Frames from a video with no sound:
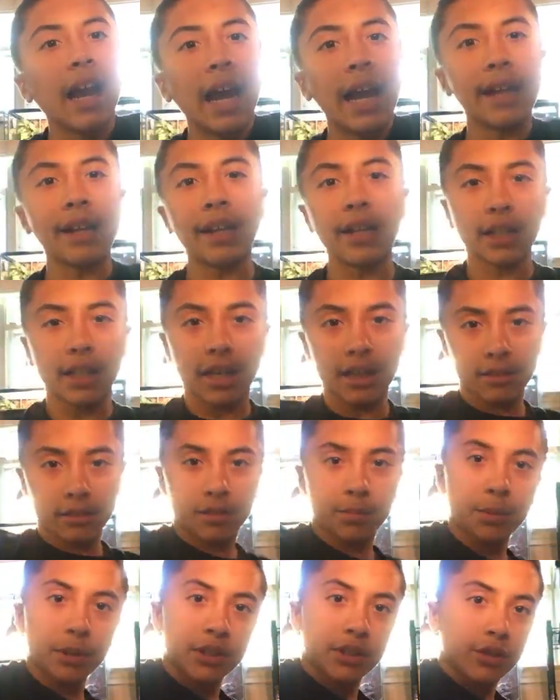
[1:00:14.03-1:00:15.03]
and it kind of
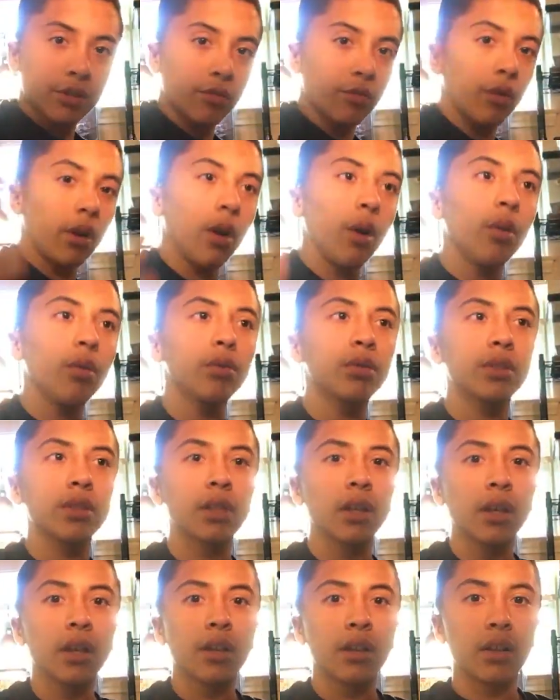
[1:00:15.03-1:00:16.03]
splits the
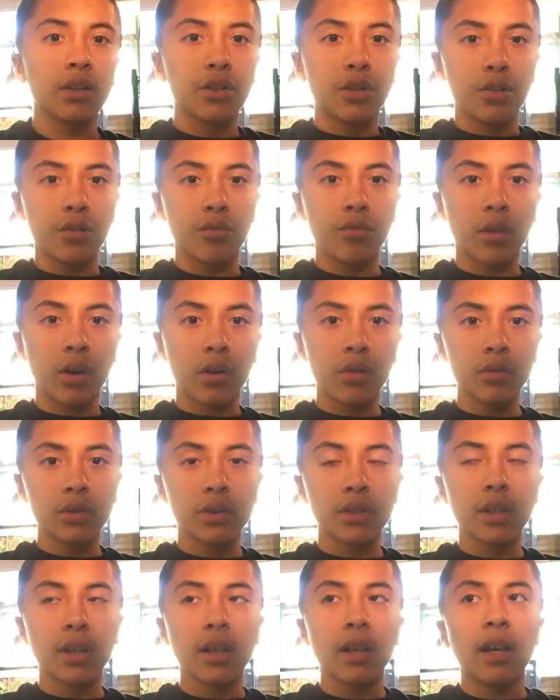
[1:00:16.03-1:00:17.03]
roads, the two
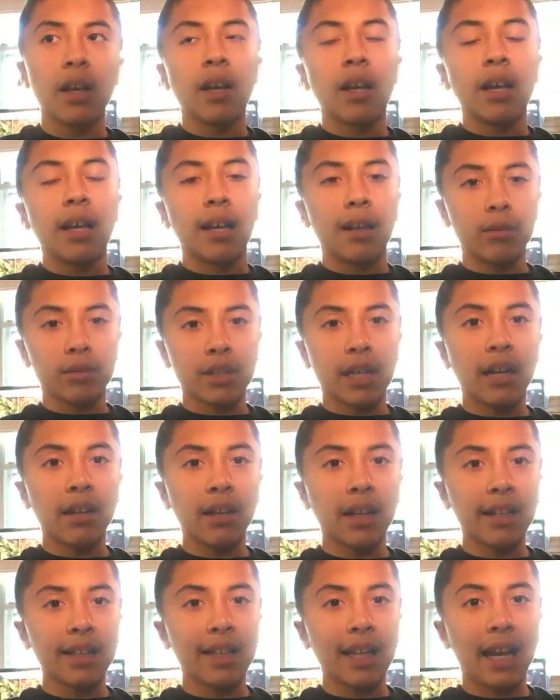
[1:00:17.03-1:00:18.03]
roads. It was kind
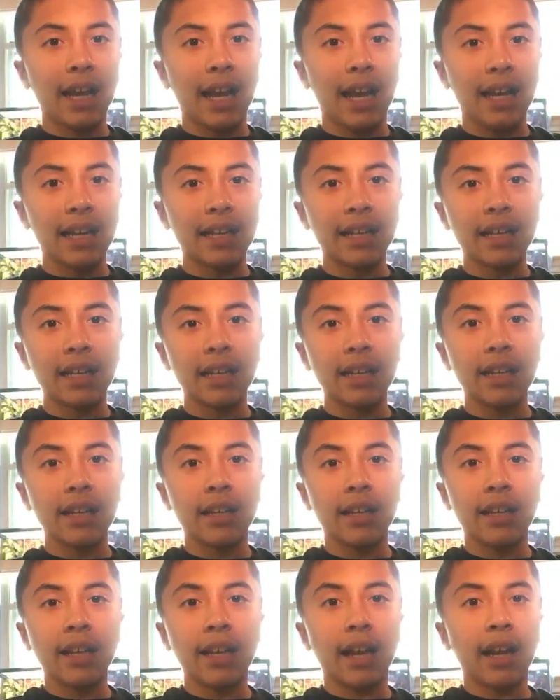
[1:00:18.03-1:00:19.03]
of like that, and
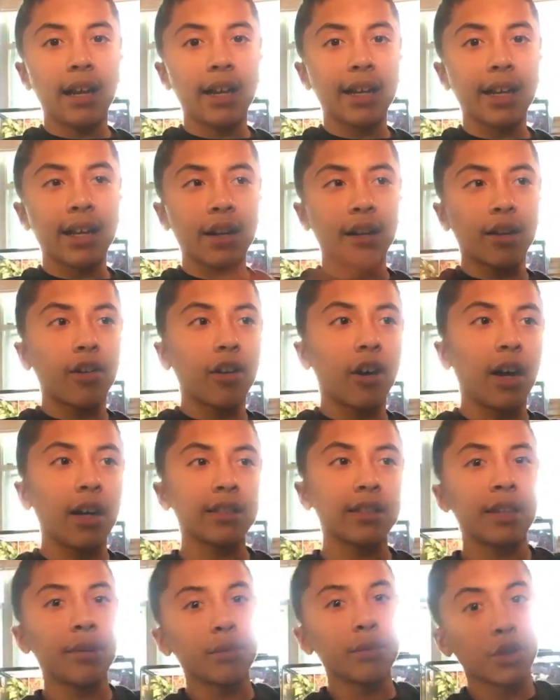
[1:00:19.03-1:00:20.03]
he, he had to get
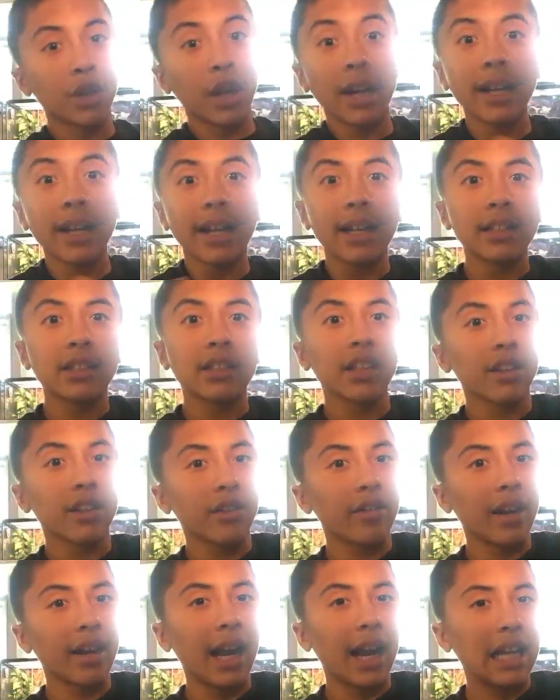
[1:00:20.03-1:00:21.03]
across. He was trying to get it to the
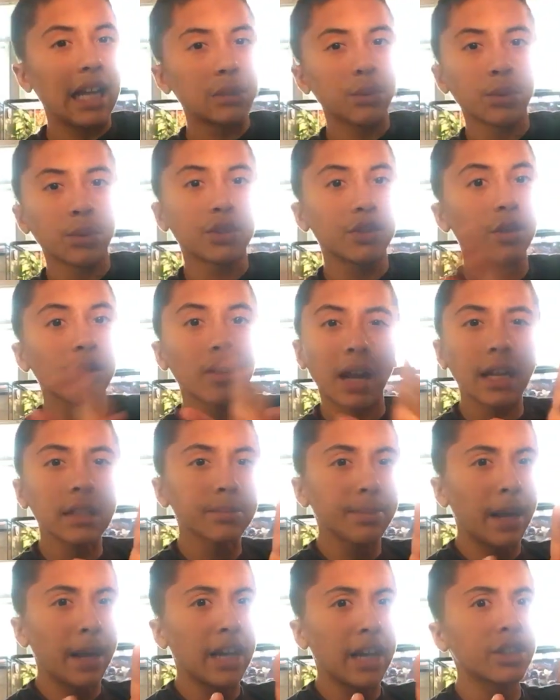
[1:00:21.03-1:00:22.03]
grass, which the
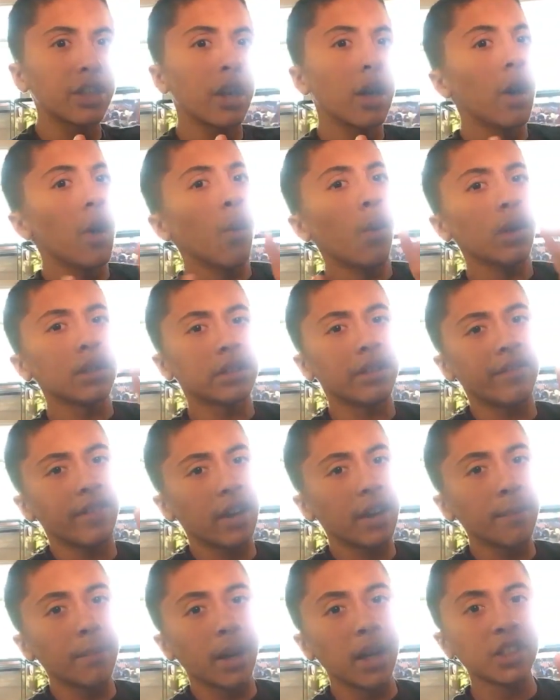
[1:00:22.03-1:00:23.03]
grass patch wasn't
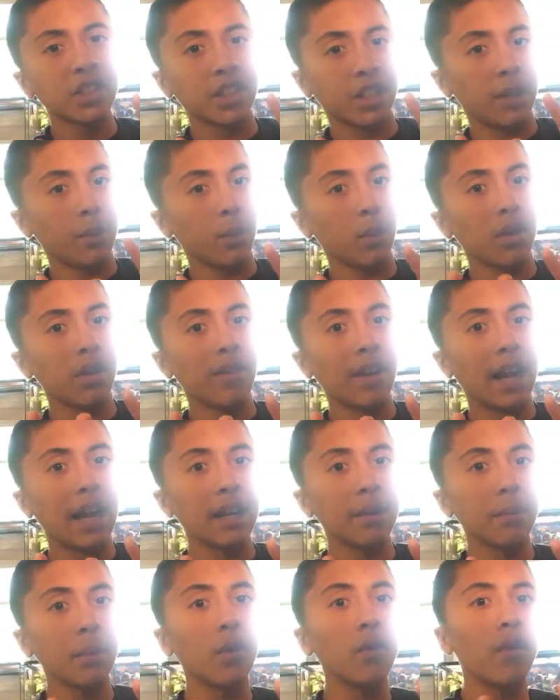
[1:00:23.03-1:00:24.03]
very much, and he would have
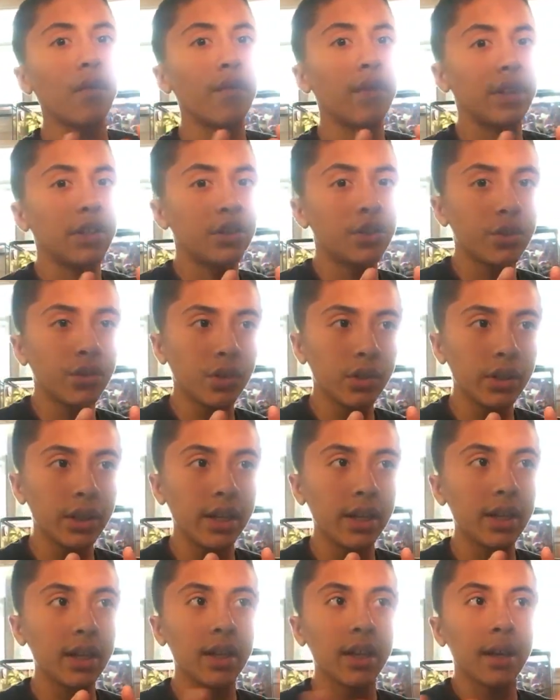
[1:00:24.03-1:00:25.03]
had to move
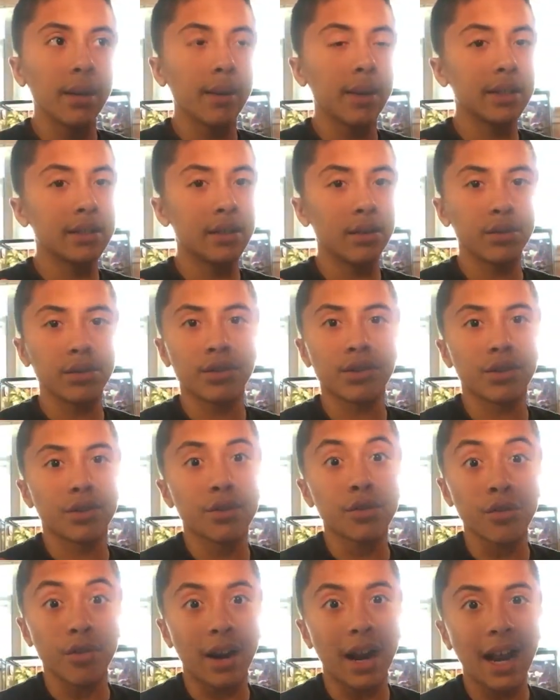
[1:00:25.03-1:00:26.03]
eventually because there was
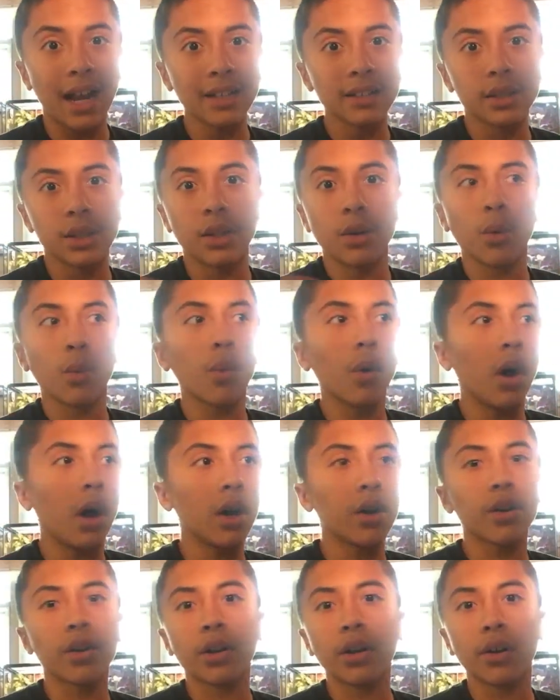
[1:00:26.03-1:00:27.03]
just grass, no
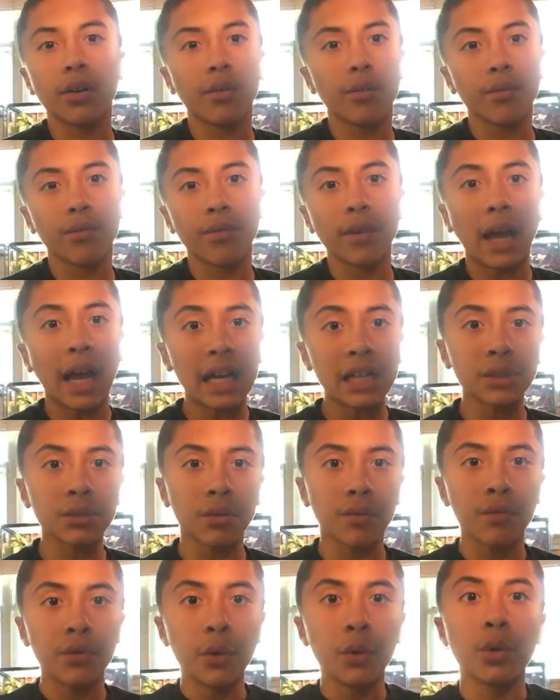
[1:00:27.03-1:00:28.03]
water, no
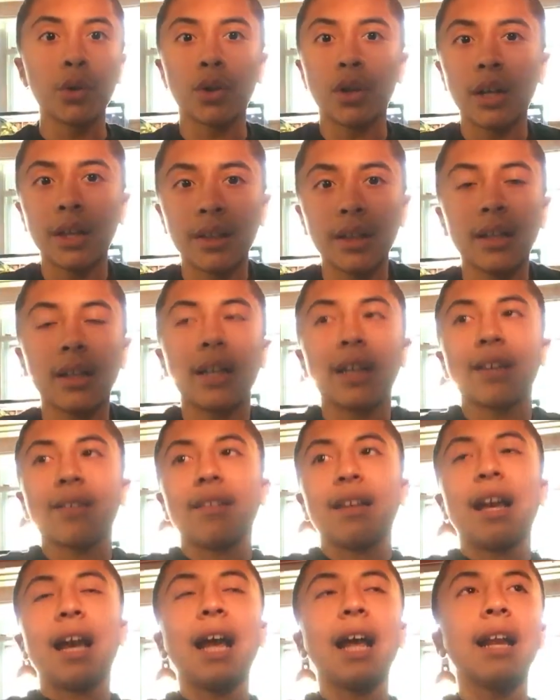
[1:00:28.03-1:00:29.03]
actual food or anything like
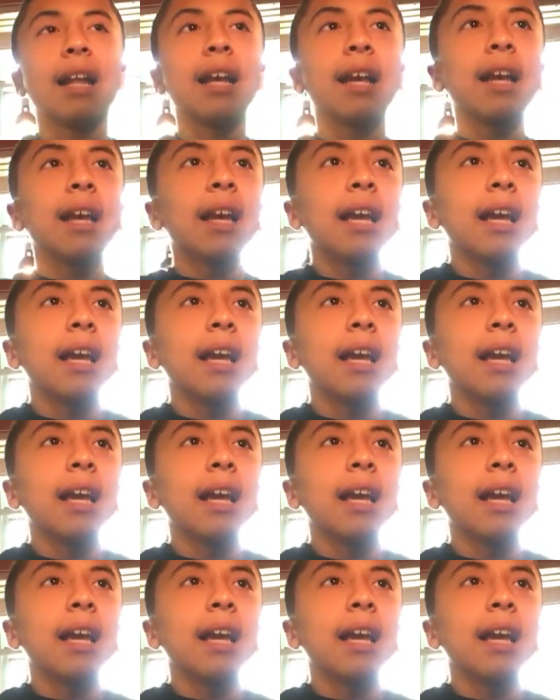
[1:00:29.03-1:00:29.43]
that.